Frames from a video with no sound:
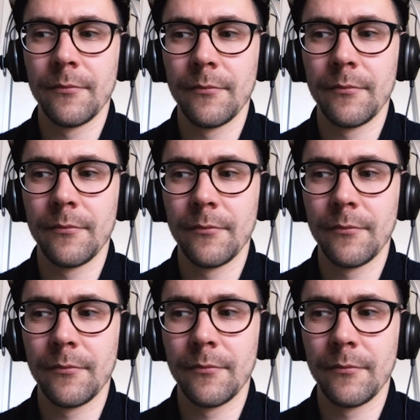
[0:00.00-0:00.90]

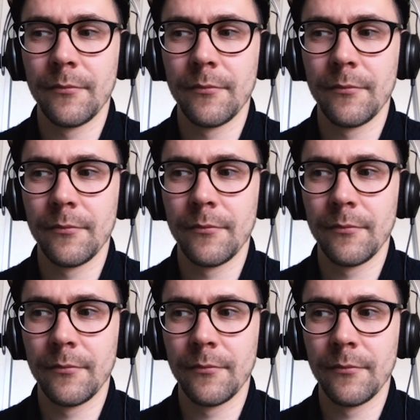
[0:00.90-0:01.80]

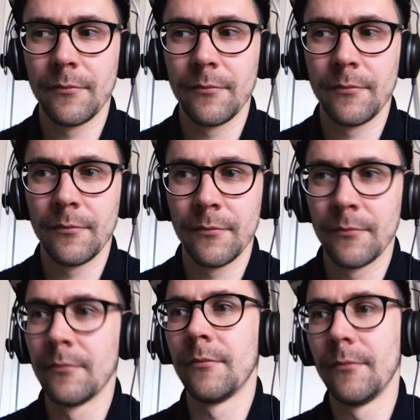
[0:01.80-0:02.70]

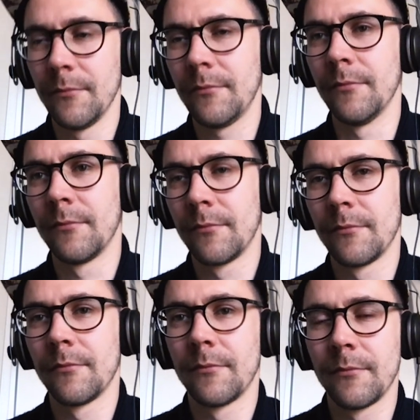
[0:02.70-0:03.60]

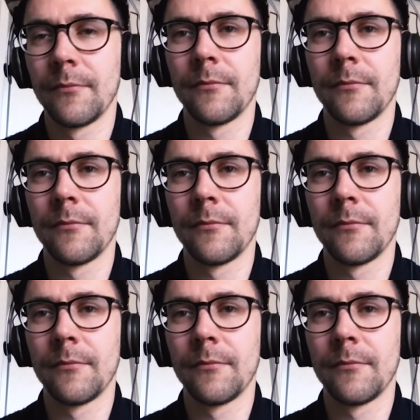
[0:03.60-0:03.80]
No words are spoken by the person on screen.